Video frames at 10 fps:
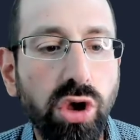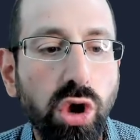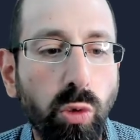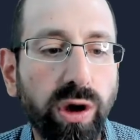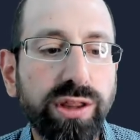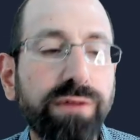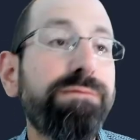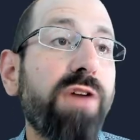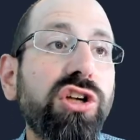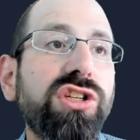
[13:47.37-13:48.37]
What are the
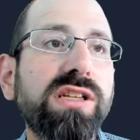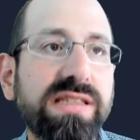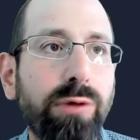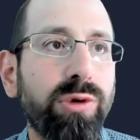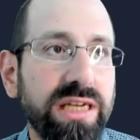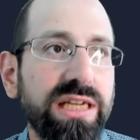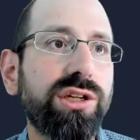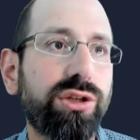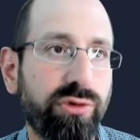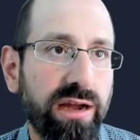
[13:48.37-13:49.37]
functions that we need to
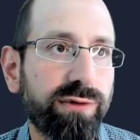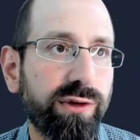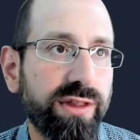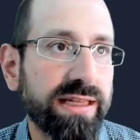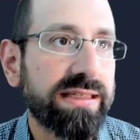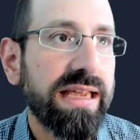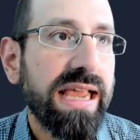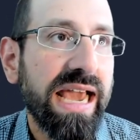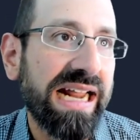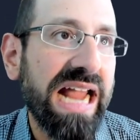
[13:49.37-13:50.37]
create for this?
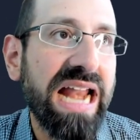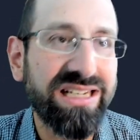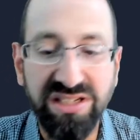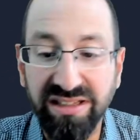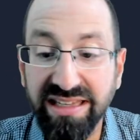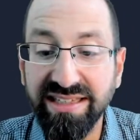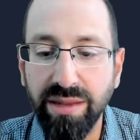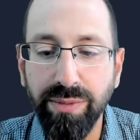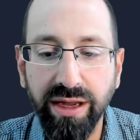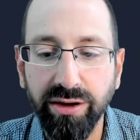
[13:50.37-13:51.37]
And I kind of just list them
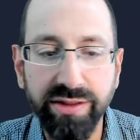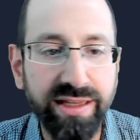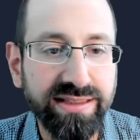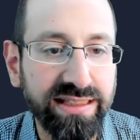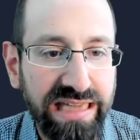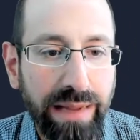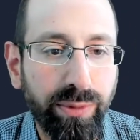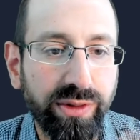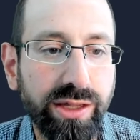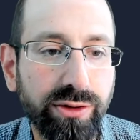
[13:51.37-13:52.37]
here in this example
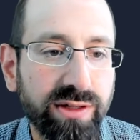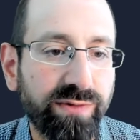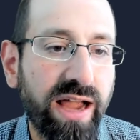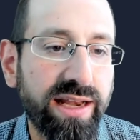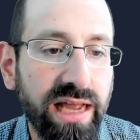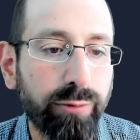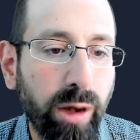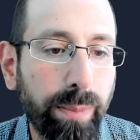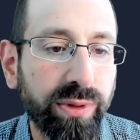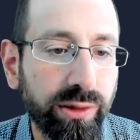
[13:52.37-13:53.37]
that you can find on
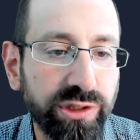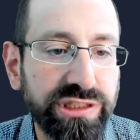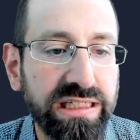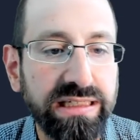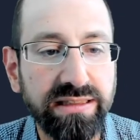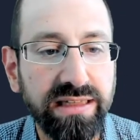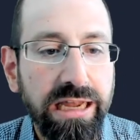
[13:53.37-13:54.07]
Replit, which is